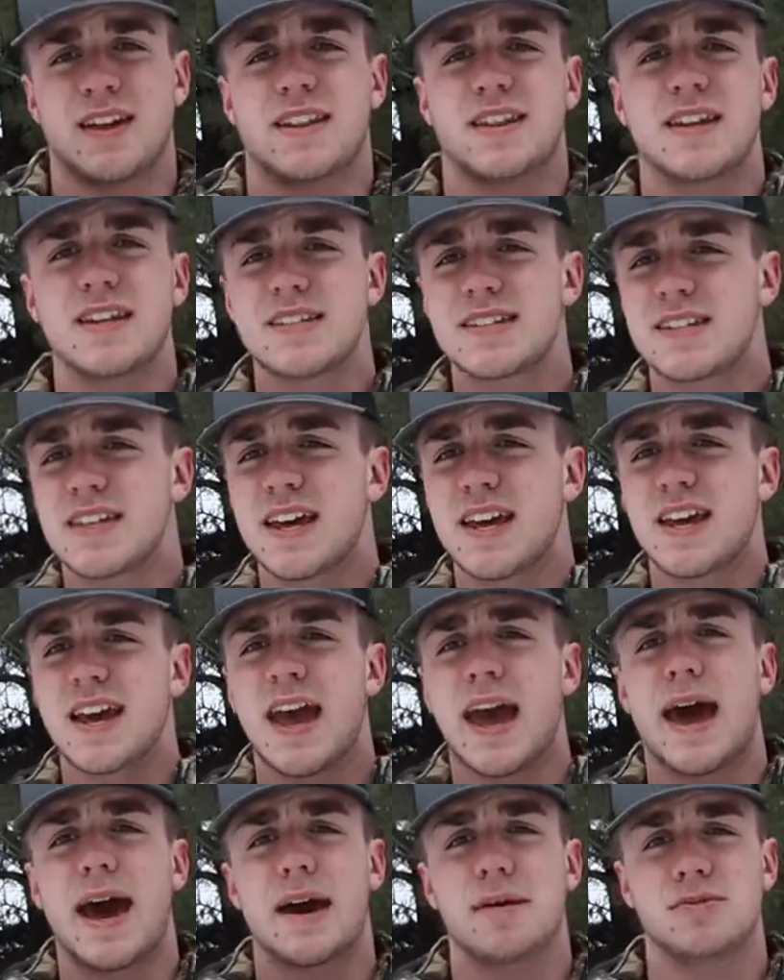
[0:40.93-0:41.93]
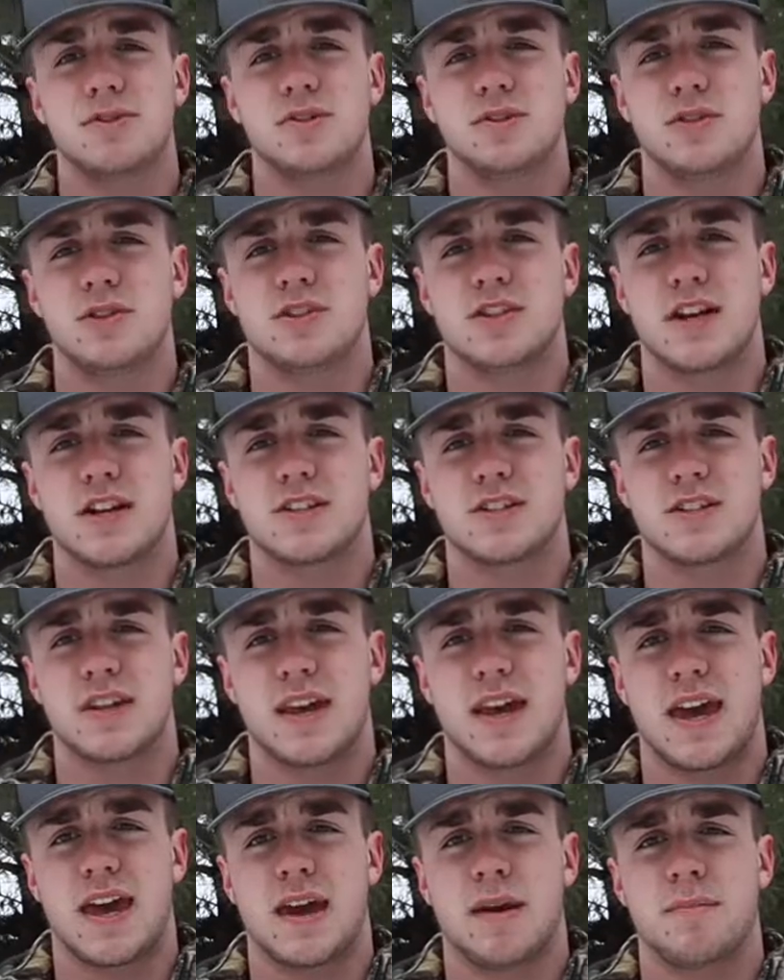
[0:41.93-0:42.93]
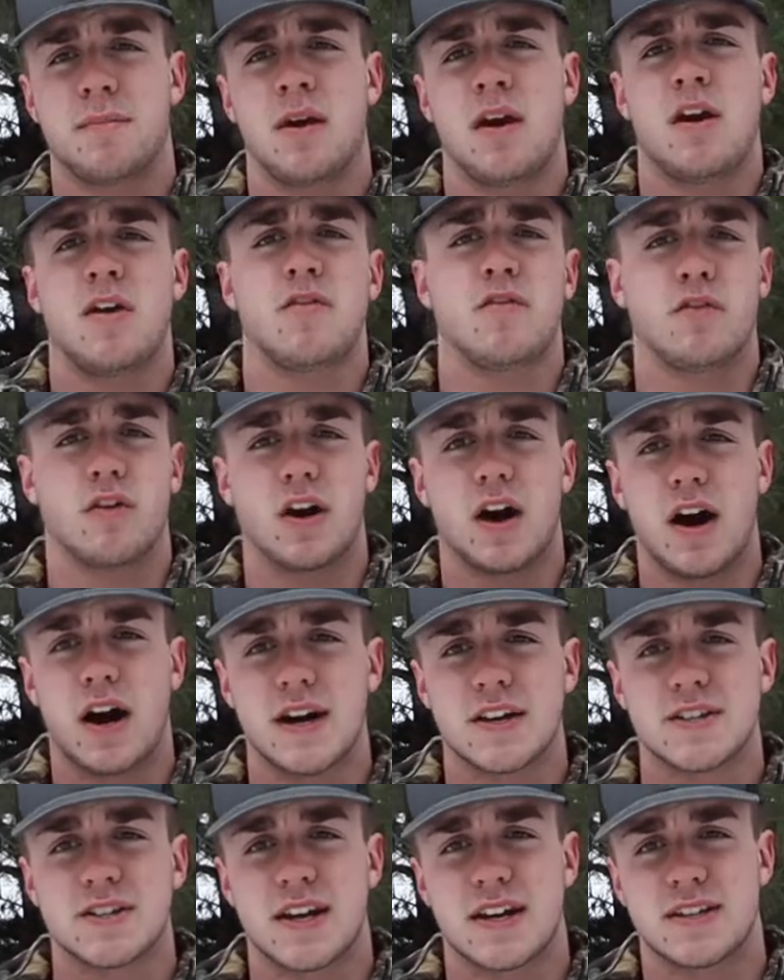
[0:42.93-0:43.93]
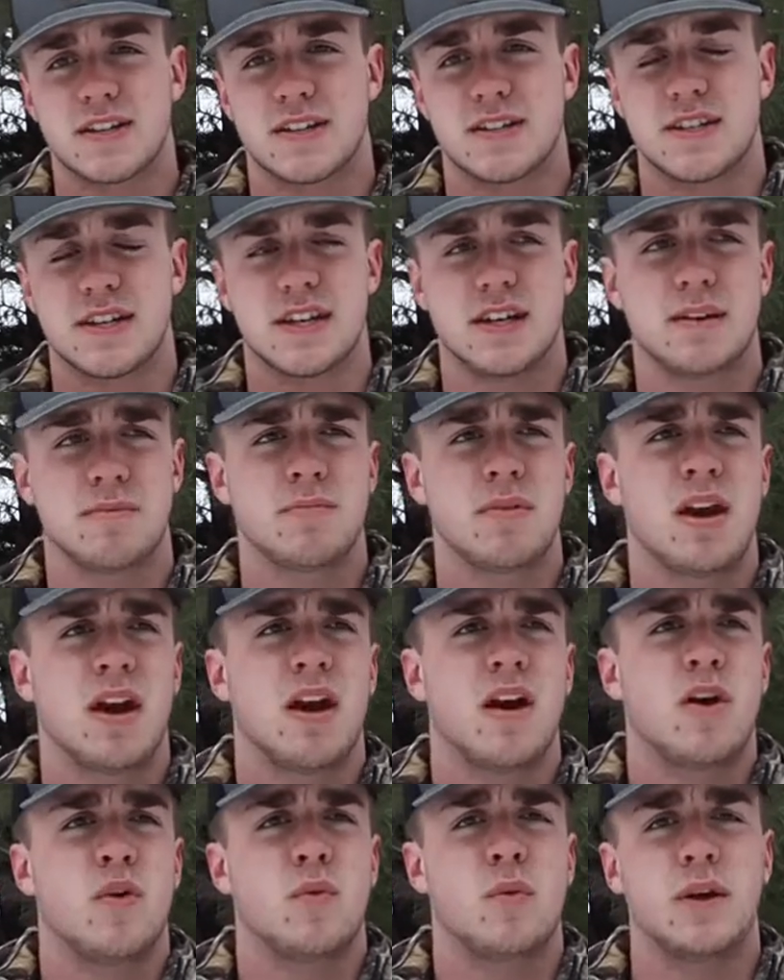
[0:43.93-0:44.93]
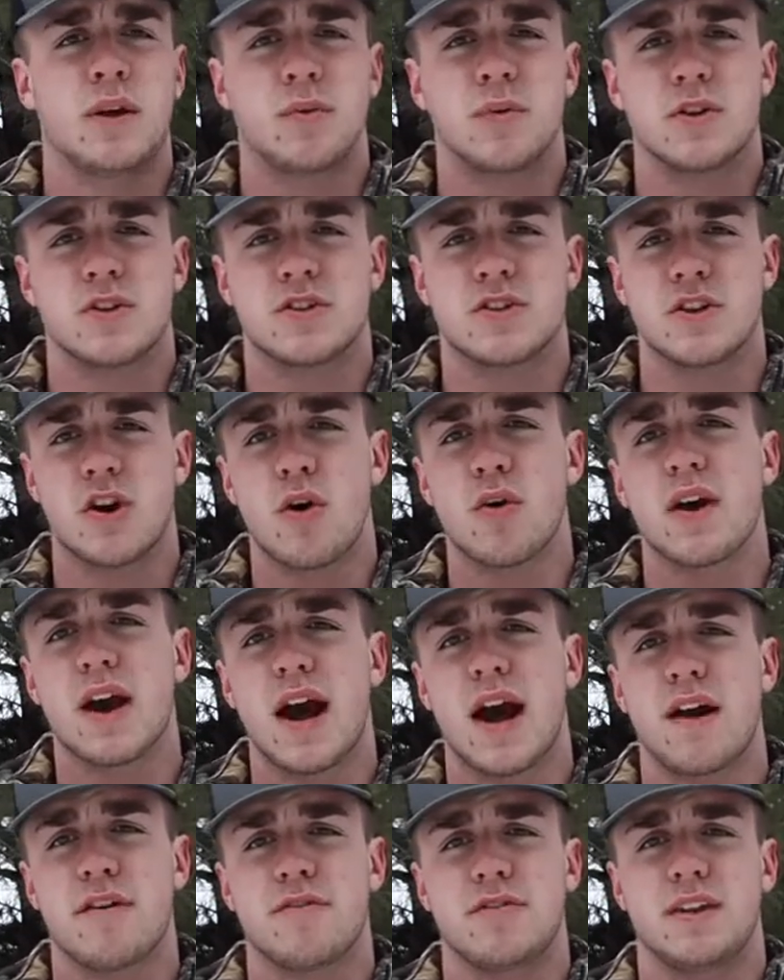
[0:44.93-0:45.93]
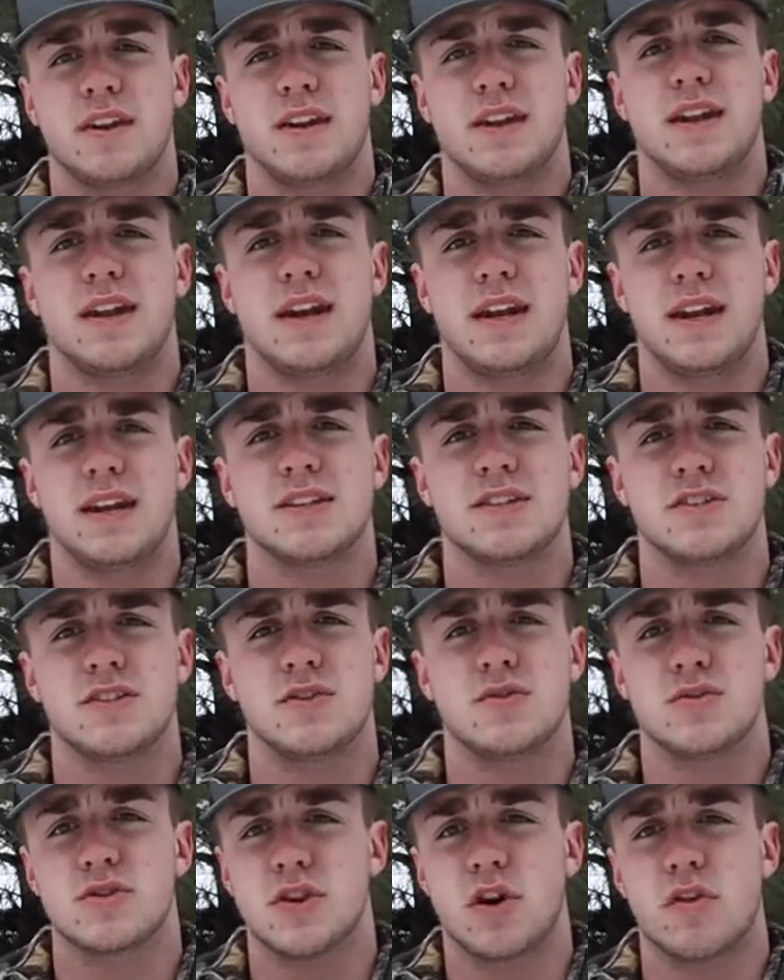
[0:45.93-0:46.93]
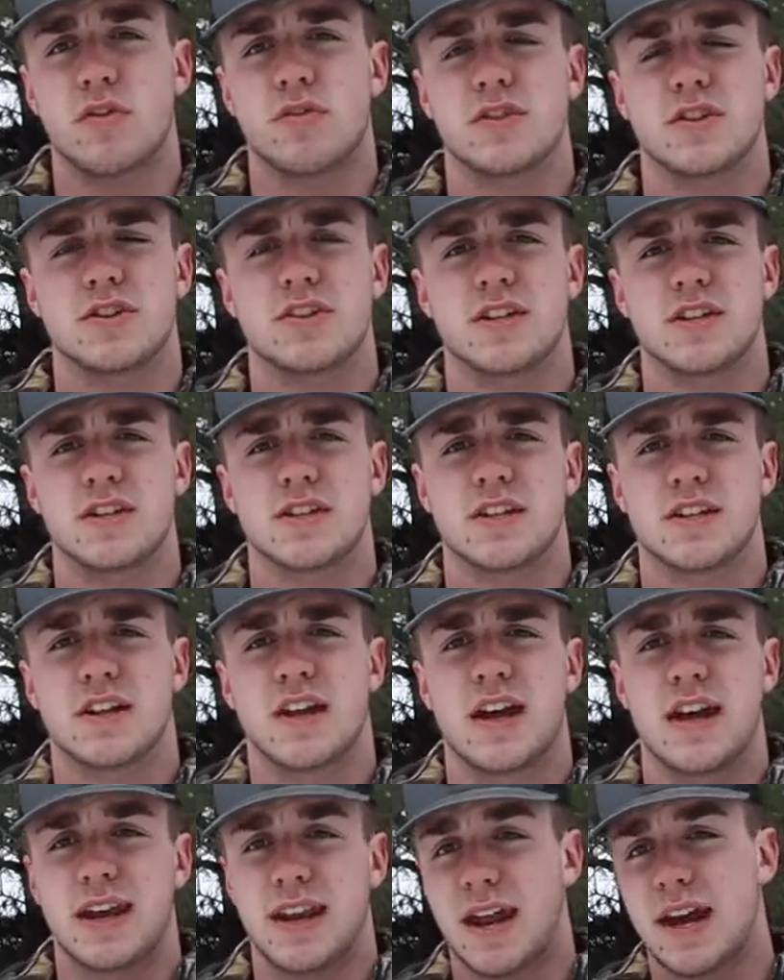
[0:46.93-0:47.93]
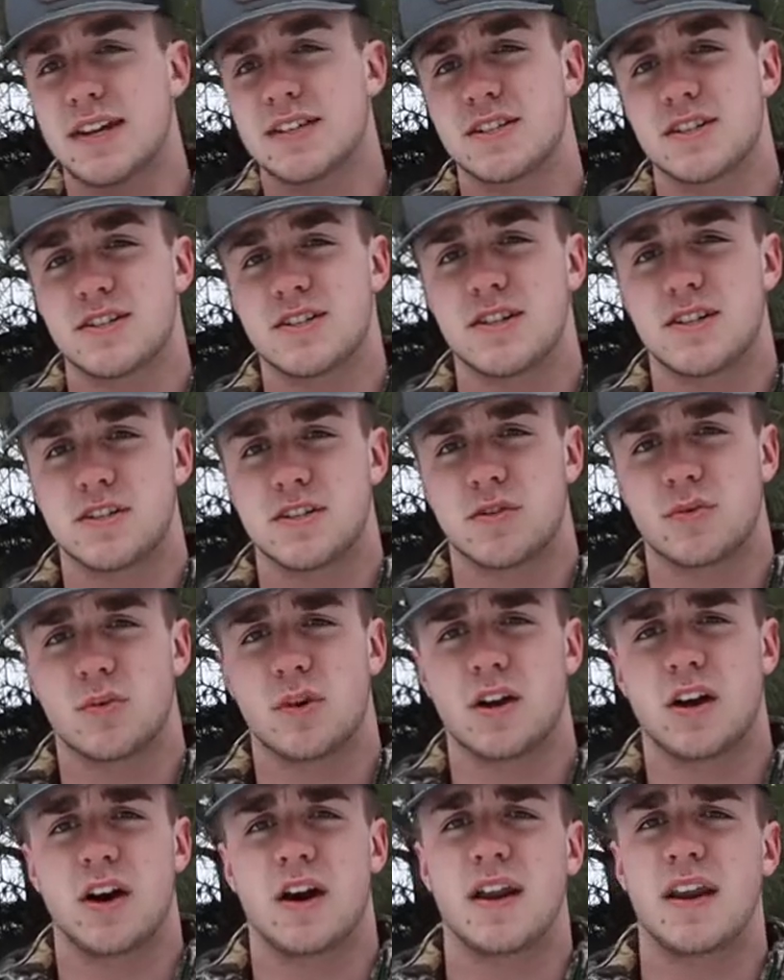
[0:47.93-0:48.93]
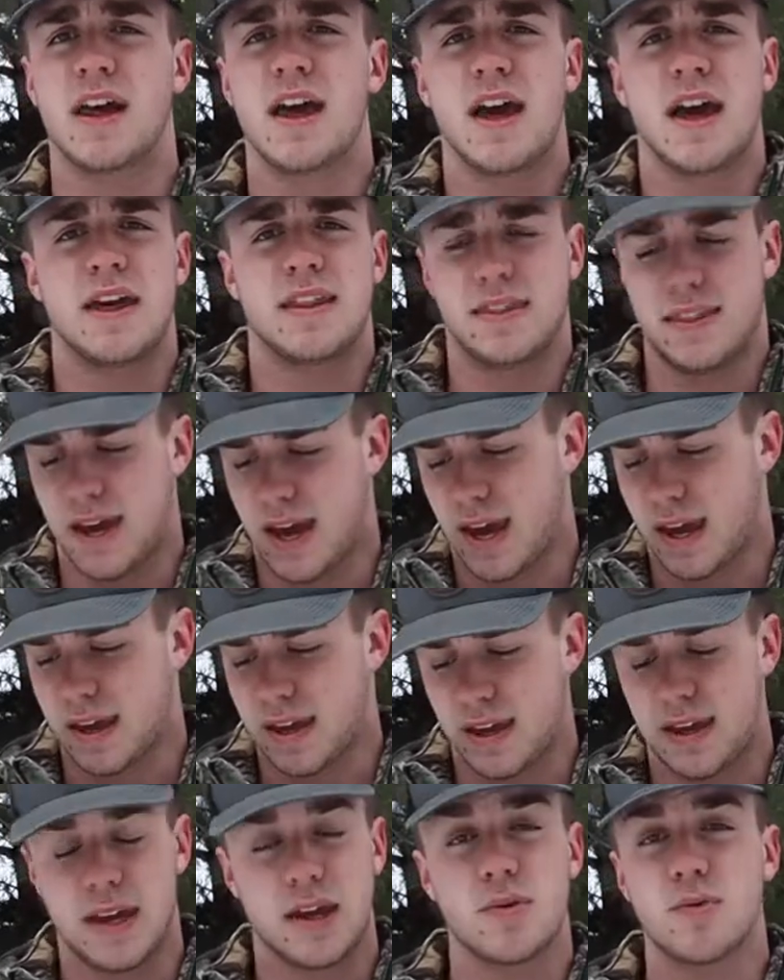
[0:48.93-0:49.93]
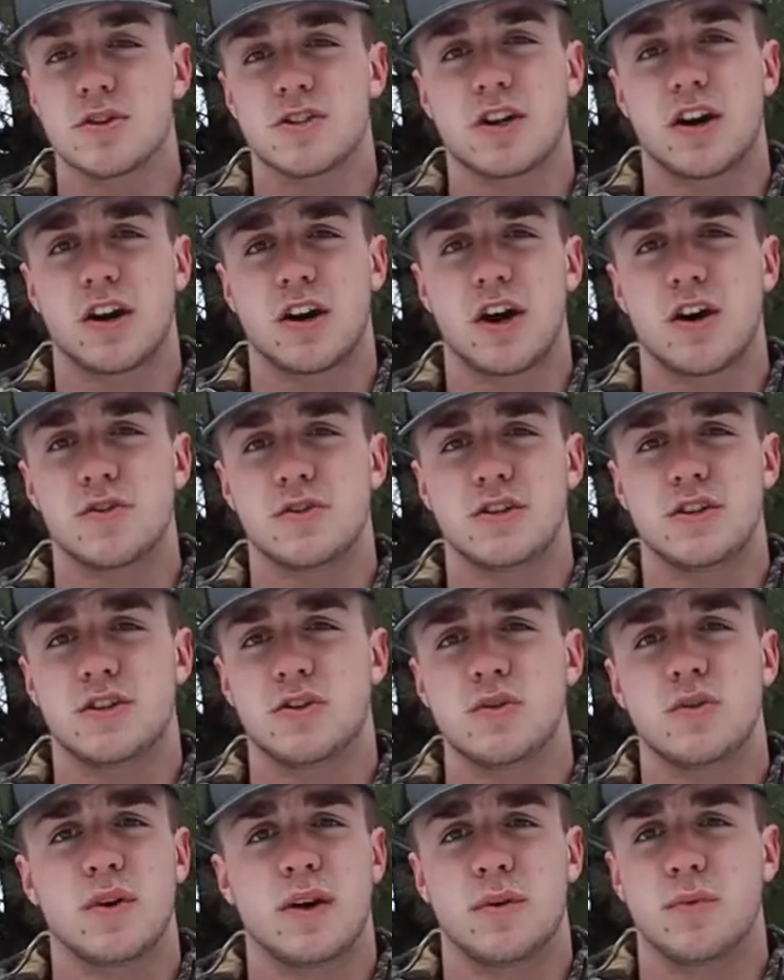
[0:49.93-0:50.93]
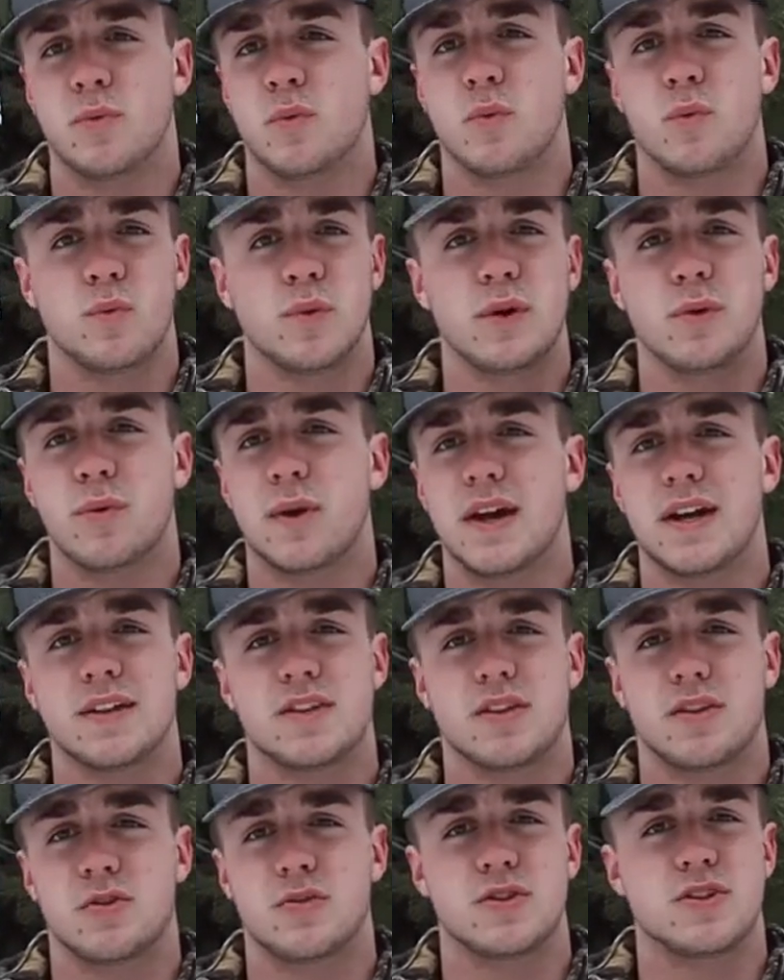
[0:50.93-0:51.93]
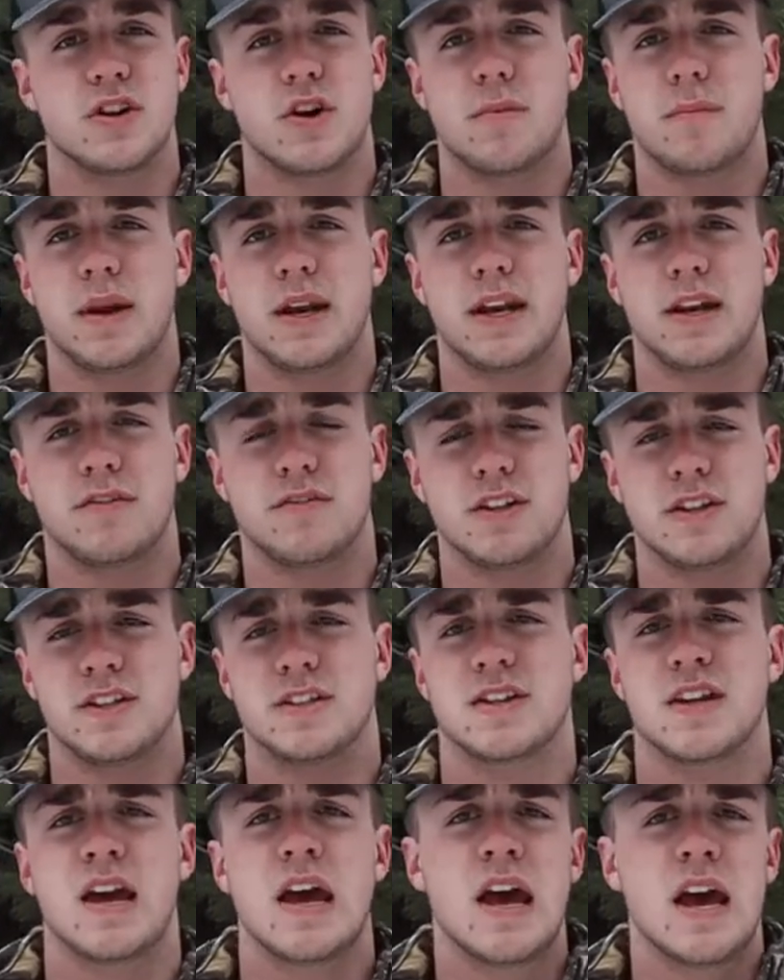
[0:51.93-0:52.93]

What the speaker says: This thing absolutely changed the game for us as a team. We were so confident in its use over the season and as the season went on that it was our go-to, and we ran through so many of these.